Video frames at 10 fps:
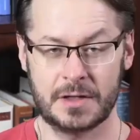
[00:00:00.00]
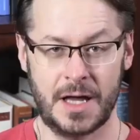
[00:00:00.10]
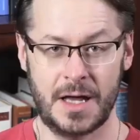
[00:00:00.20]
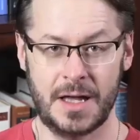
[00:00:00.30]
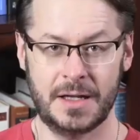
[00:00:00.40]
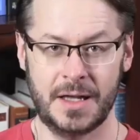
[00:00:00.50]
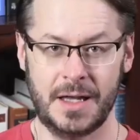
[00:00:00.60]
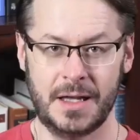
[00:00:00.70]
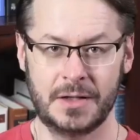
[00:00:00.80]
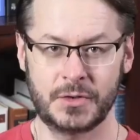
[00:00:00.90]
God
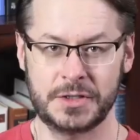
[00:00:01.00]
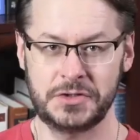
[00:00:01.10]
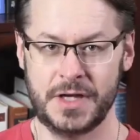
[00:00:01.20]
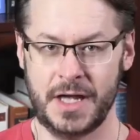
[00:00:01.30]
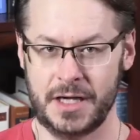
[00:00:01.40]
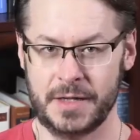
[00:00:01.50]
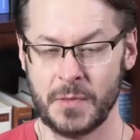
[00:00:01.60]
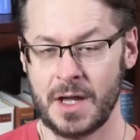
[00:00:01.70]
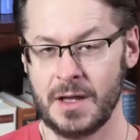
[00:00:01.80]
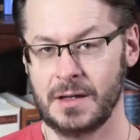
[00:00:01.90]
and Christianity.
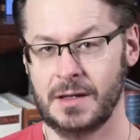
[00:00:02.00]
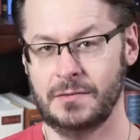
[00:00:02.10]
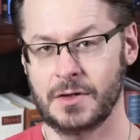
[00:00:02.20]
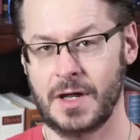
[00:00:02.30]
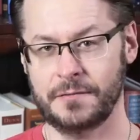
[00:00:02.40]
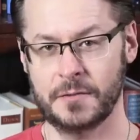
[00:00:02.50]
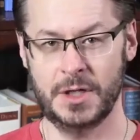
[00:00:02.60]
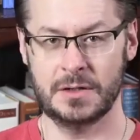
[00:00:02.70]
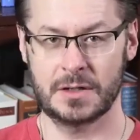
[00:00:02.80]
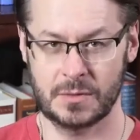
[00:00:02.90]
If you're not
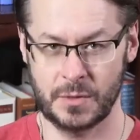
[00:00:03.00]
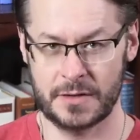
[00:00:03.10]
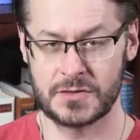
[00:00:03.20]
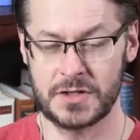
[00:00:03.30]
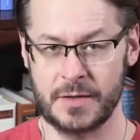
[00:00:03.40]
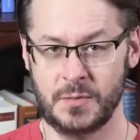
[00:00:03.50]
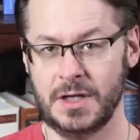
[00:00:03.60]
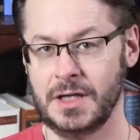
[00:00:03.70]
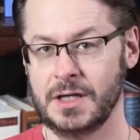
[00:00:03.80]
familiar with JP,